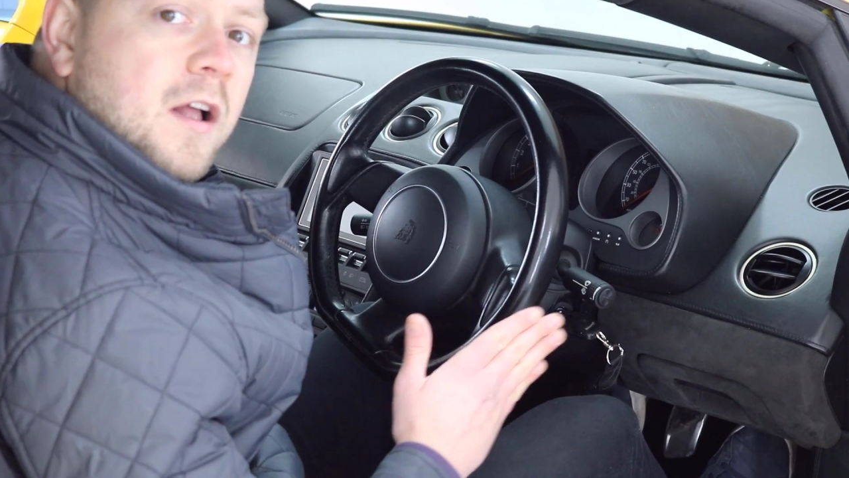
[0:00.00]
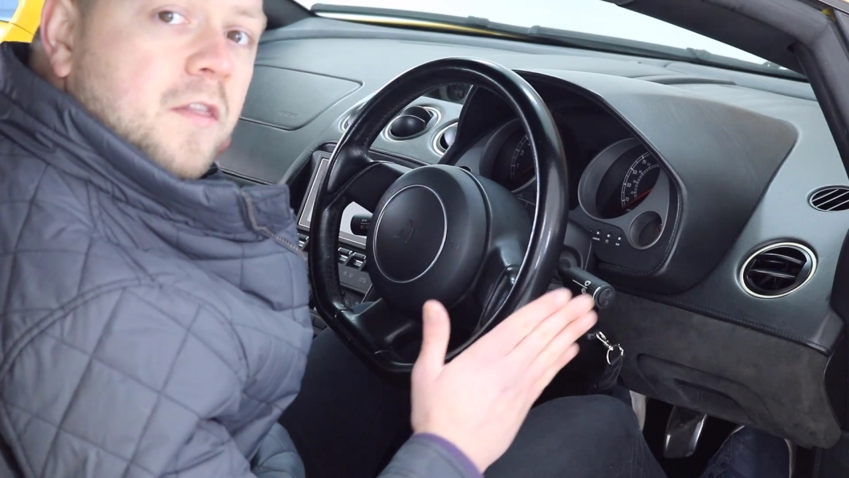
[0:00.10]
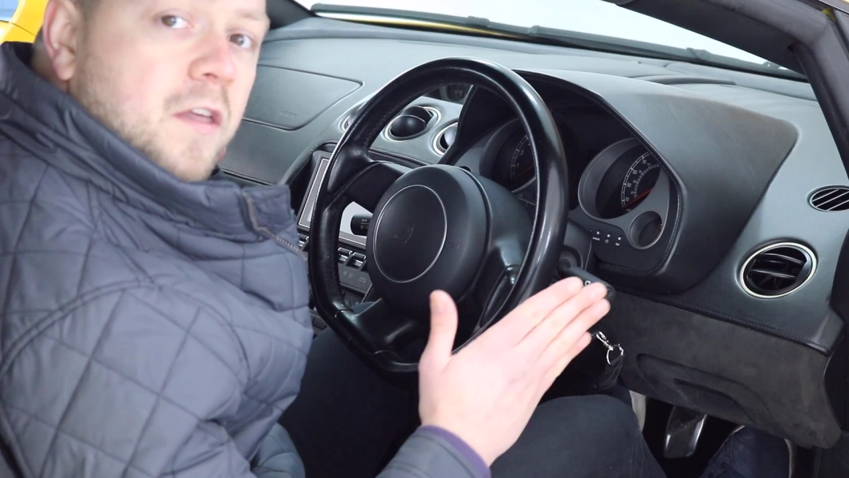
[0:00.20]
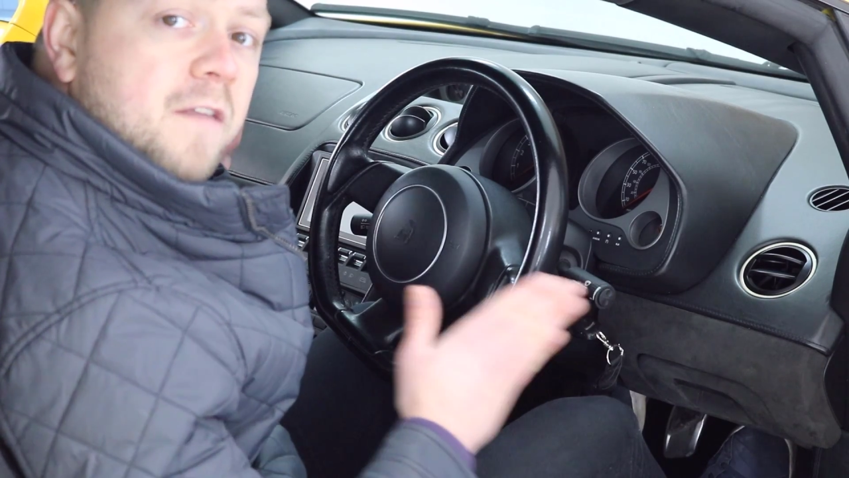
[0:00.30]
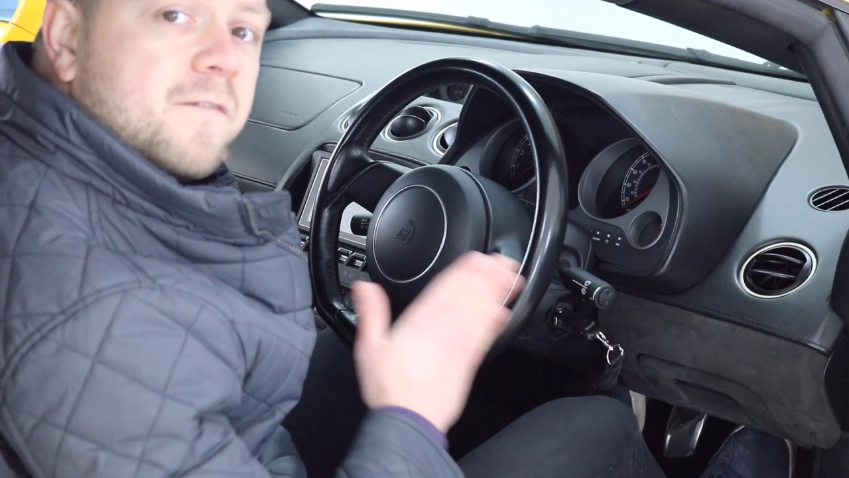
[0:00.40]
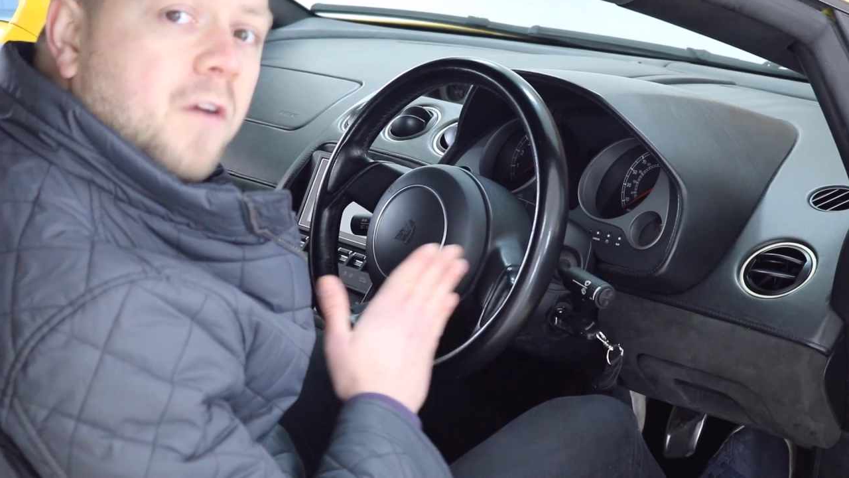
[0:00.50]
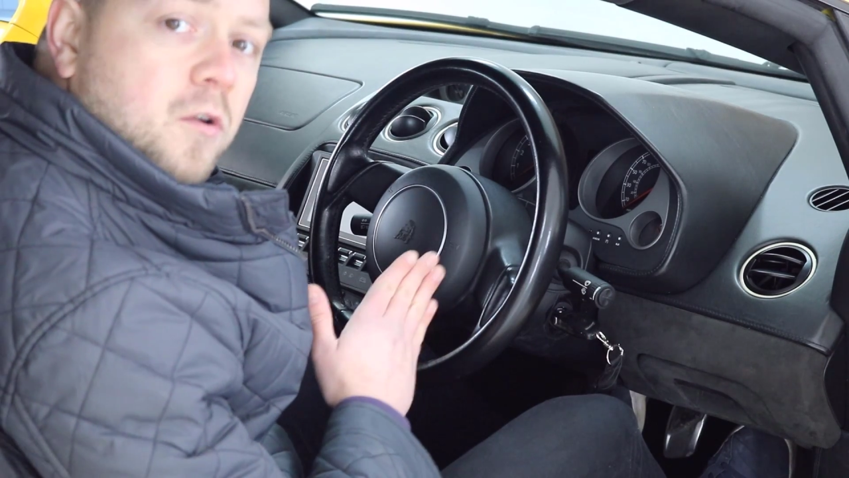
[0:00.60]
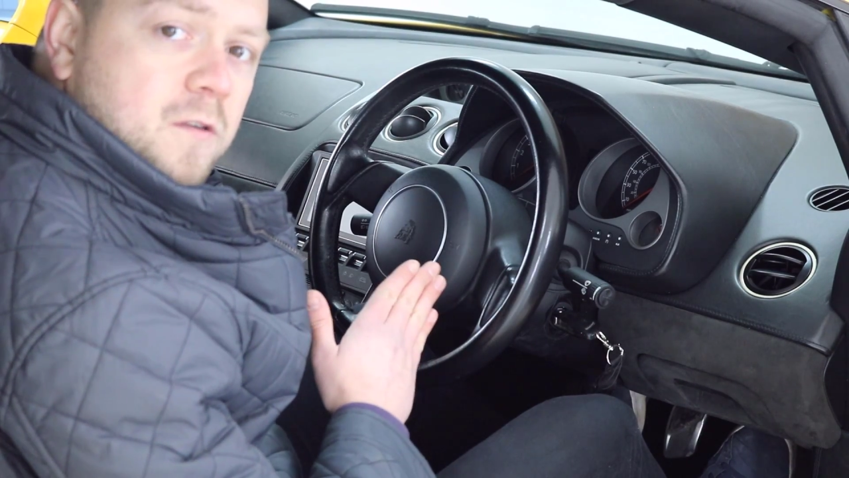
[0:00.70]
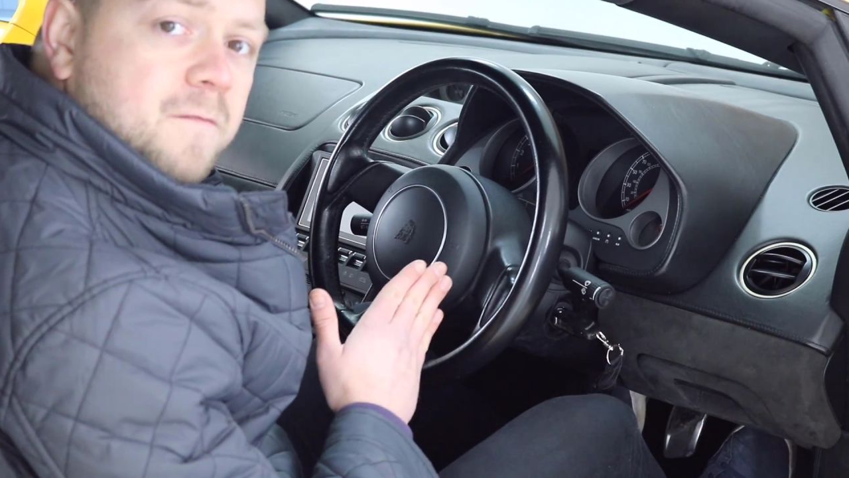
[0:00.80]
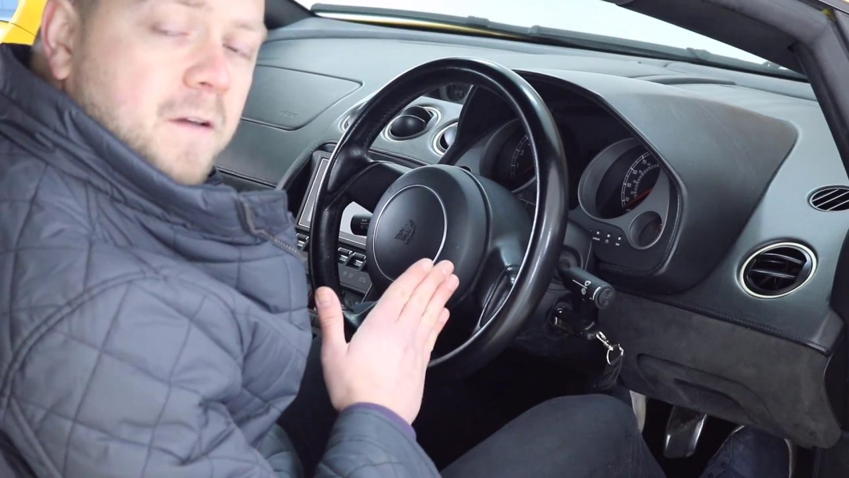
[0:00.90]
than the
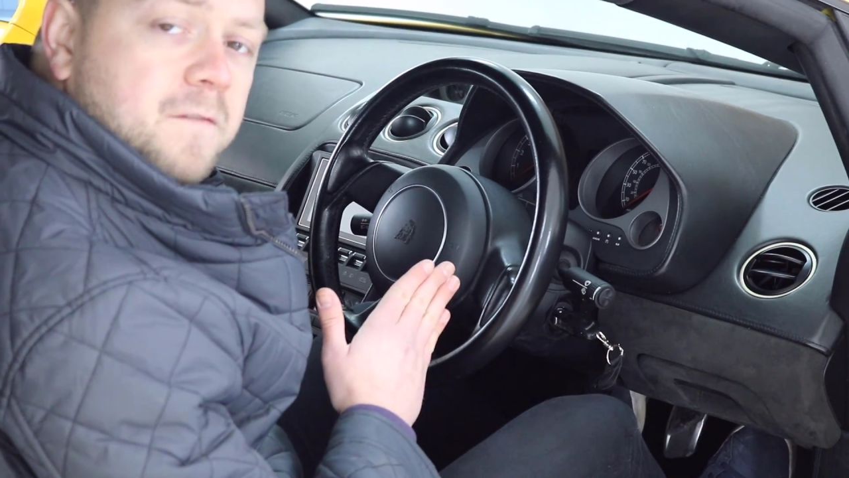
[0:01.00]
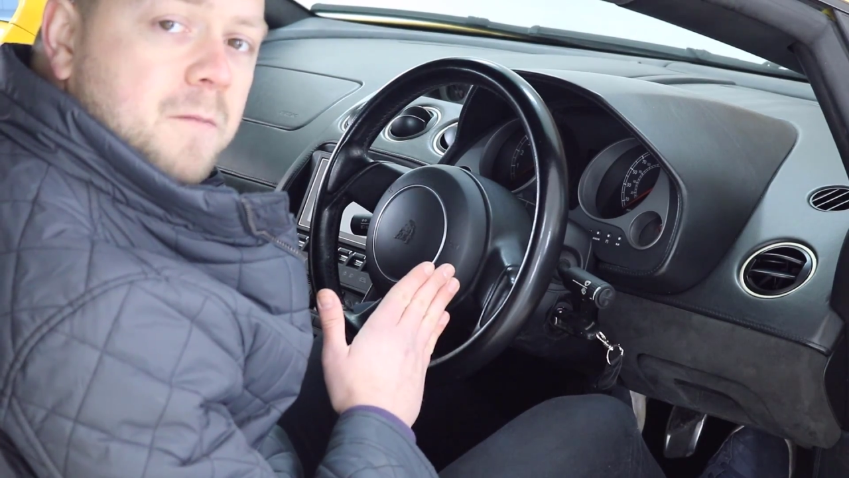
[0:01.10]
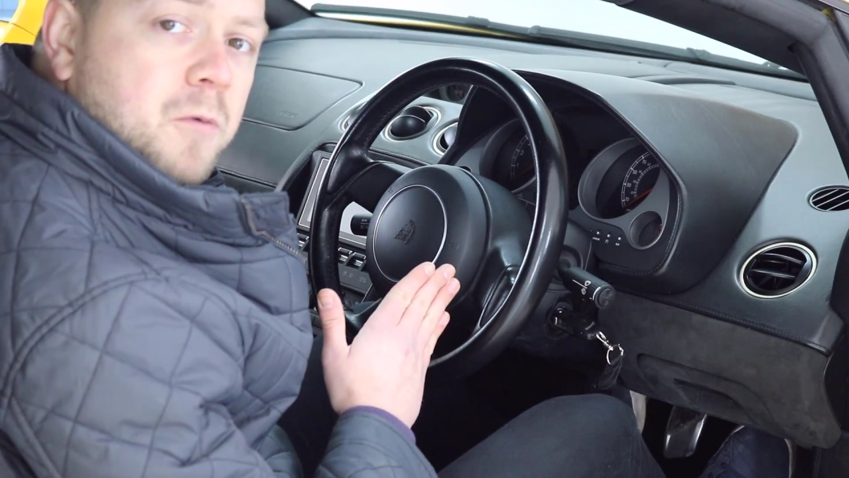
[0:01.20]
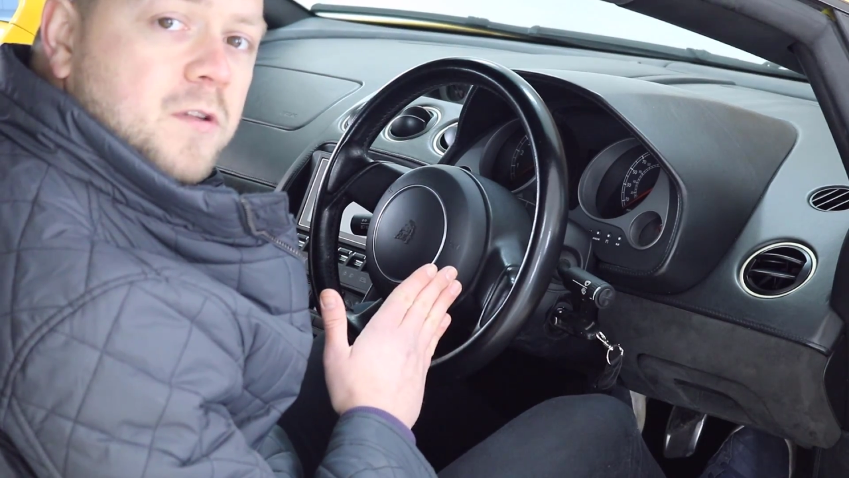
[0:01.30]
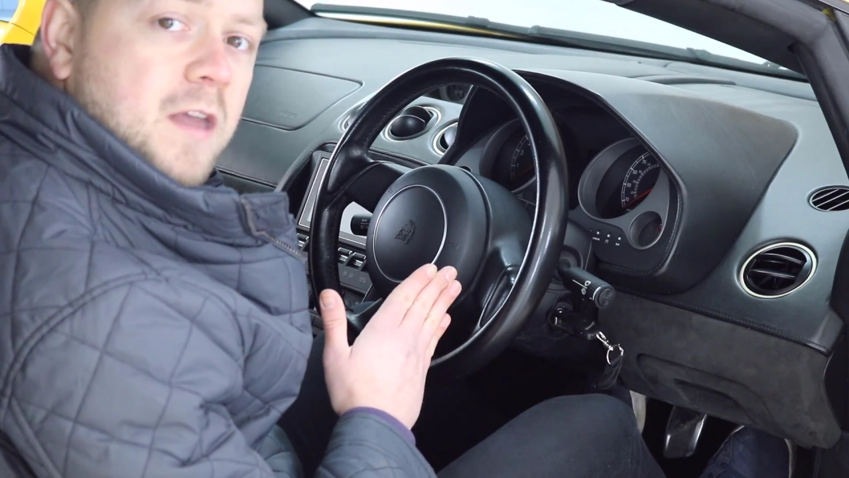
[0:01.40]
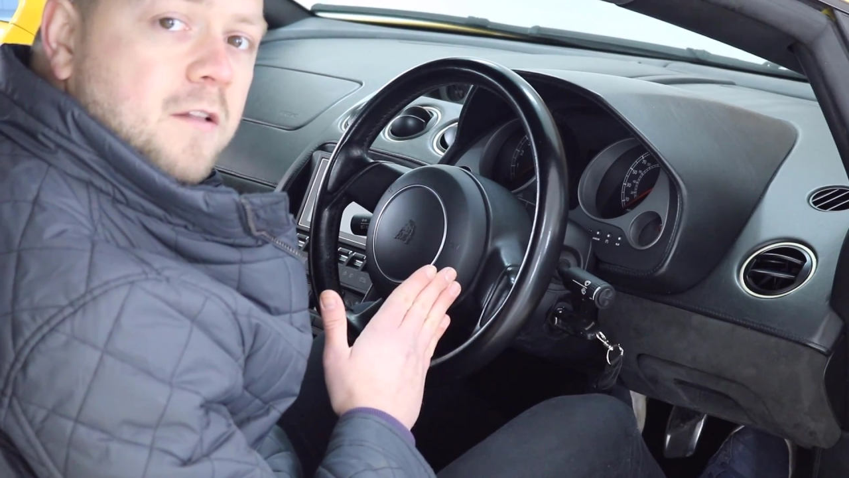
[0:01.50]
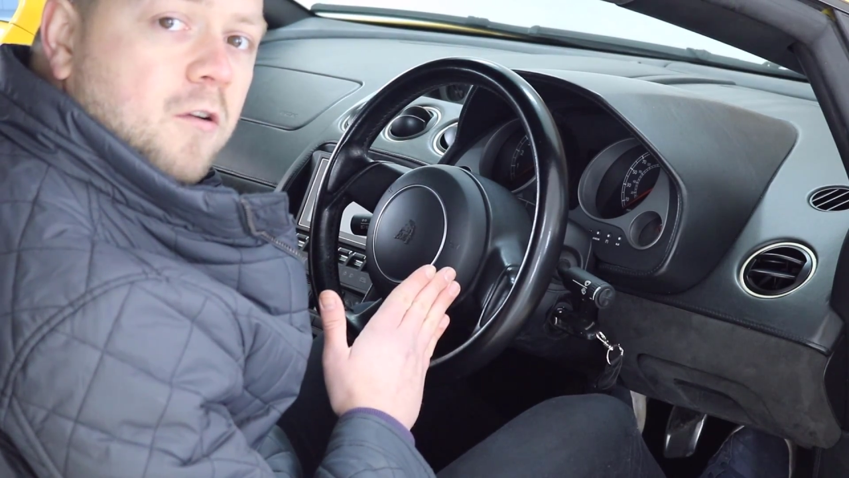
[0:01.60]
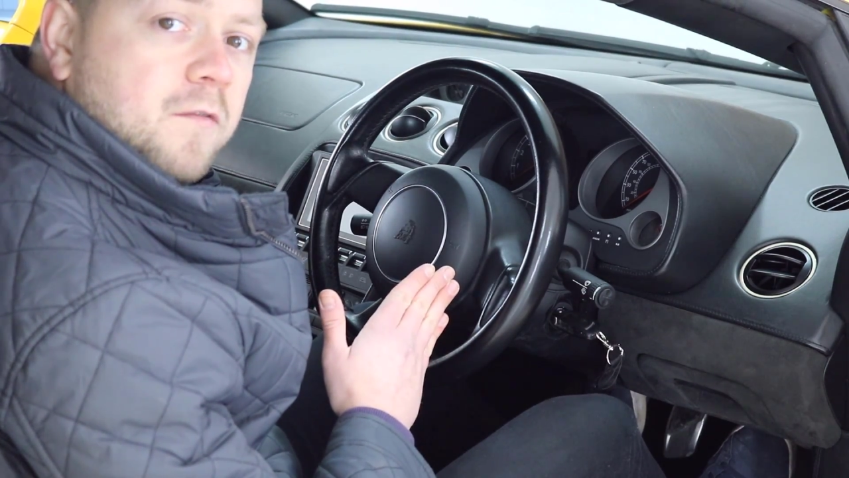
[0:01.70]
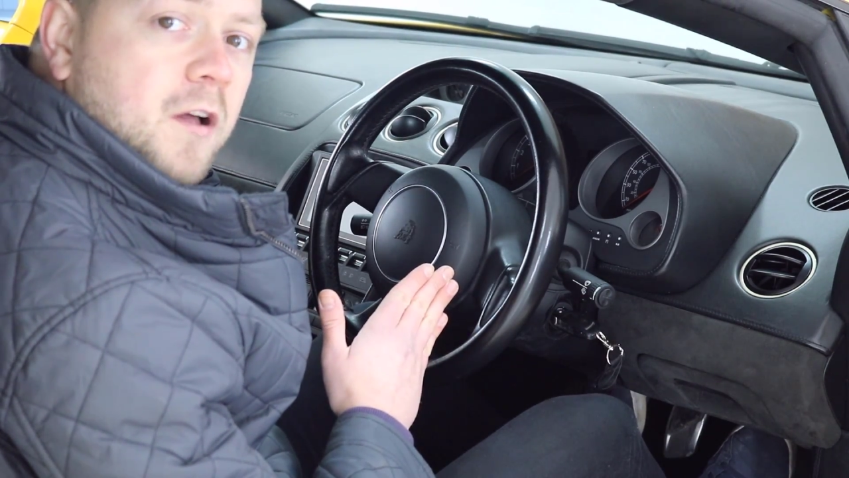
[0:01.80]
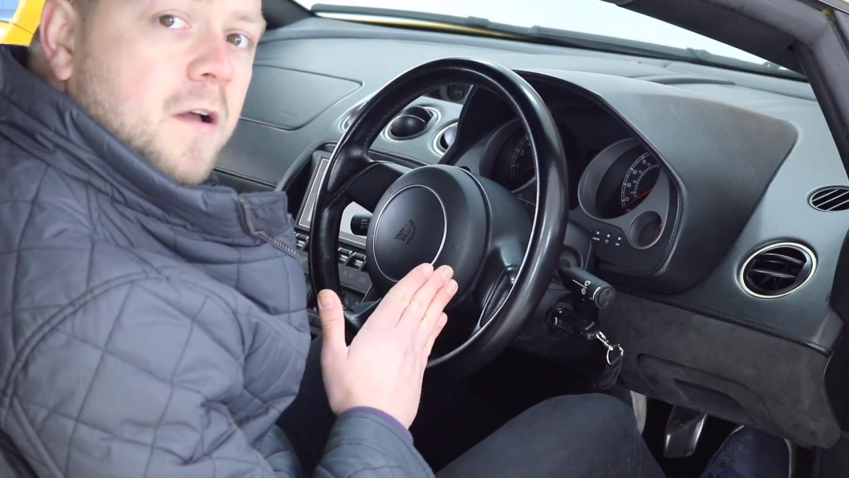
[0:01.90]
first 50%
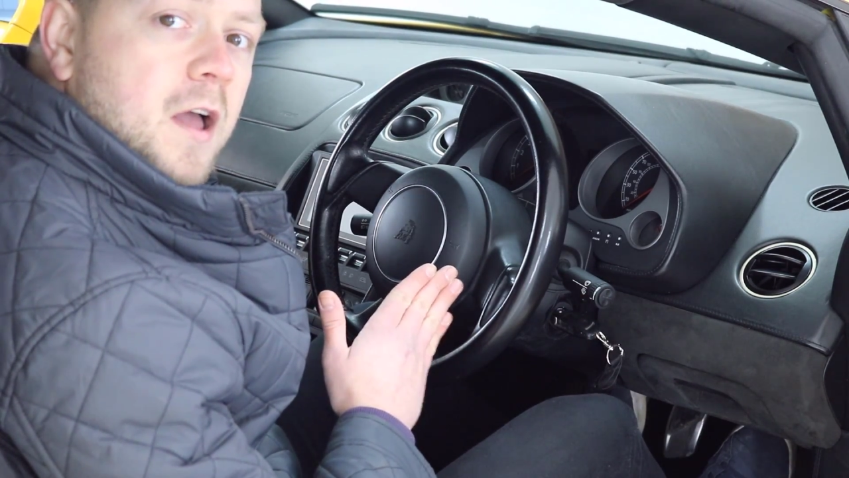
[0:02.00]
of it.